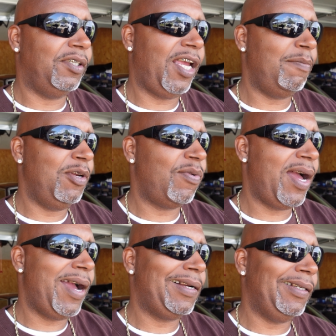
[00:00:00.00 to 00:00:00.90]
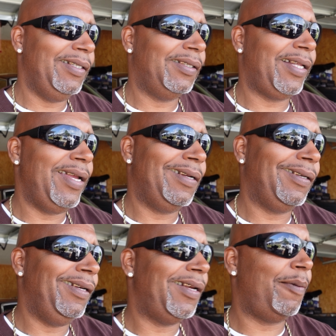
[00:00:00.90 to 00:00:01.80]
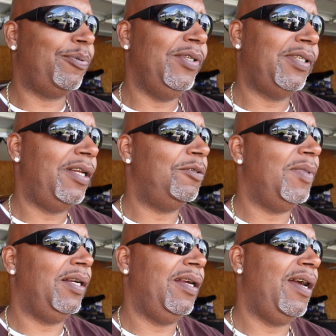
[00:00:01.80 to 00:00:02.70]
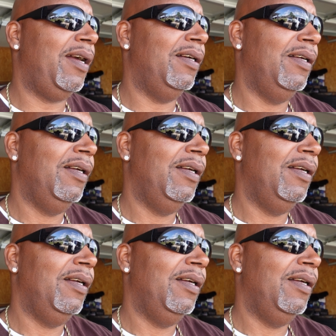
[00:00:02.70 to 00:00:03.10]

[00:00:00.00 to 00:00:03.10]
JB Ride Clean, stay clean. I appreciate you, my guy.